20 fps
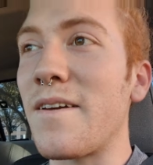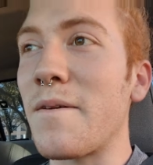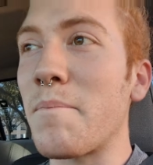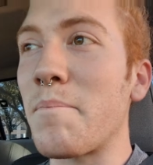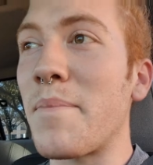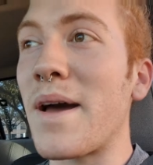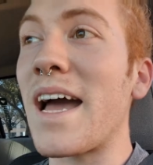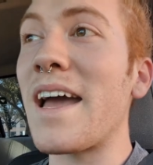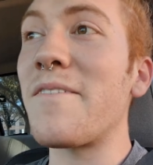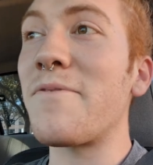
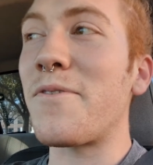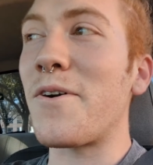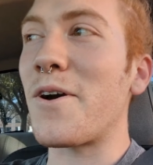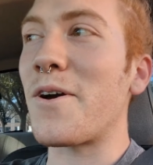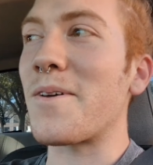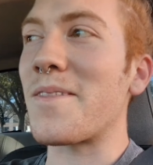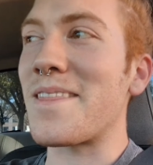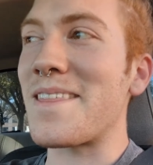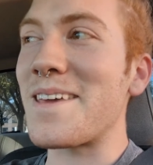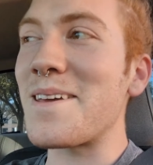by
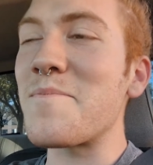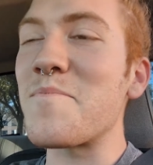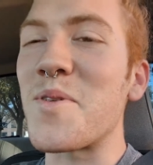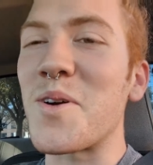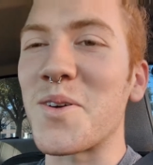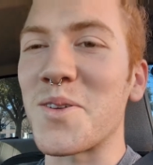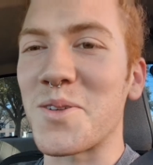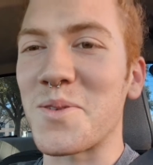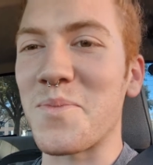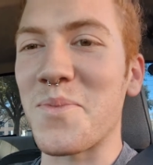far the
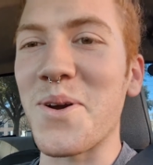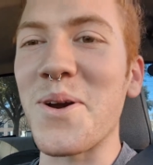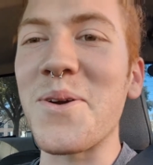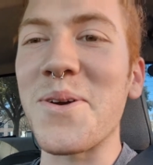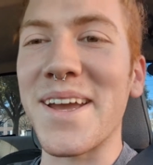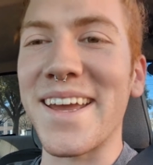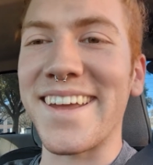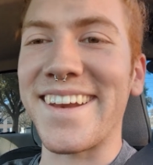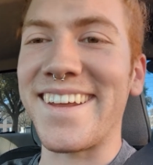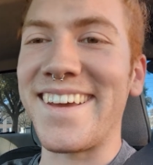most
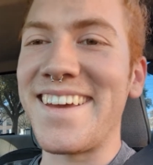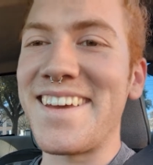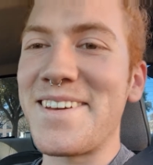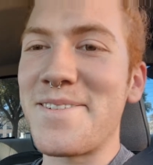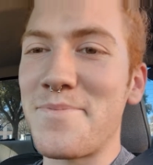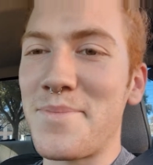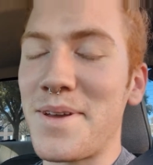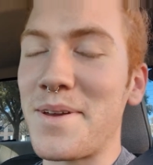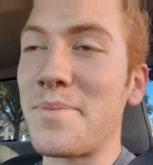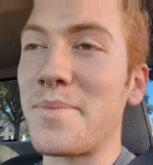broken
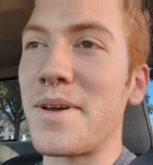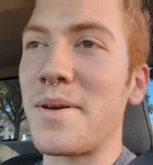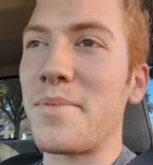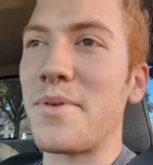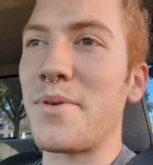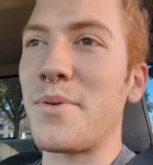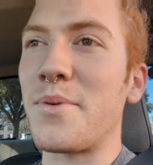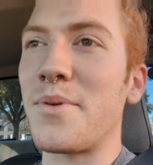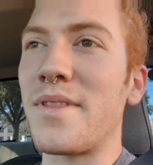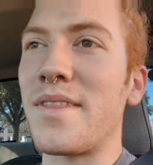
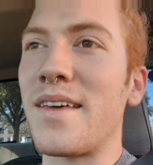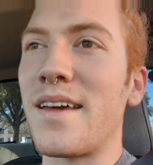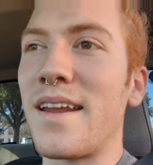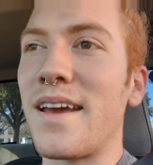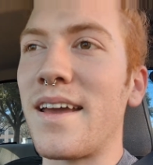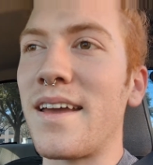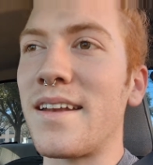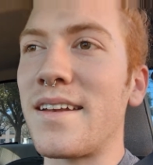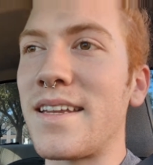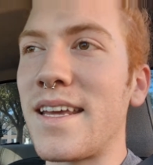BMW that
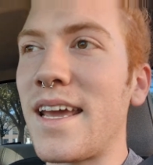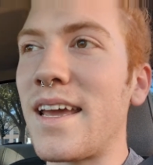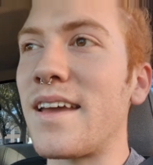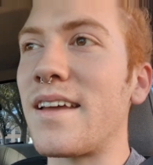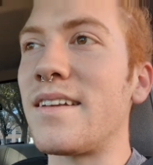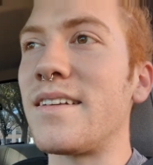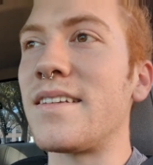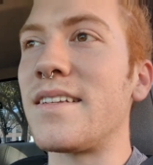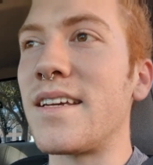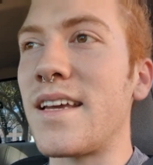I had
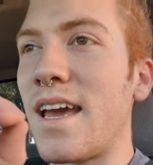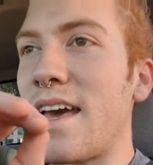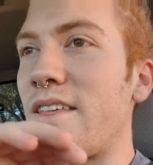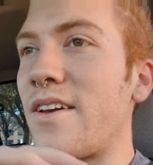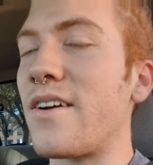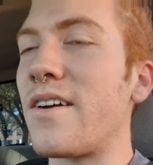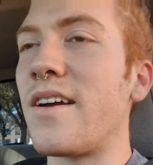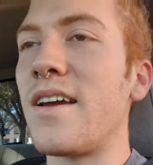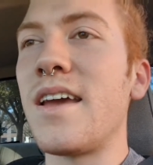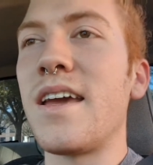taken
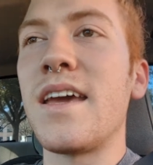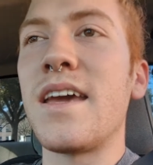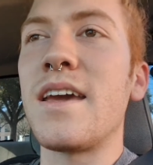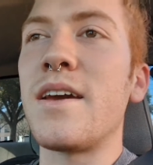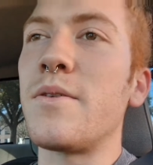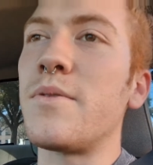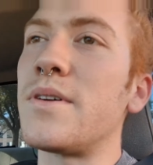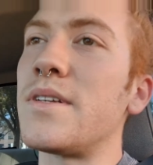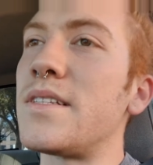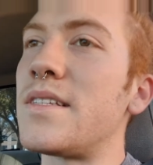together.
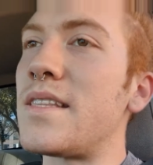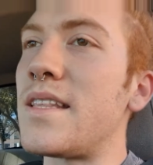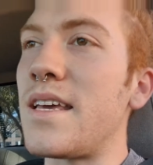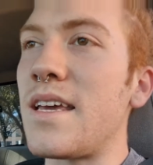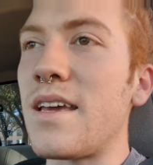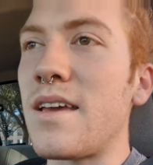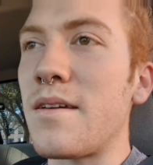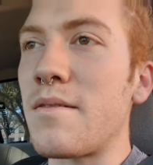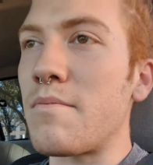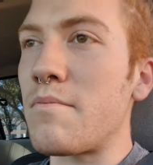It was
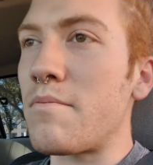the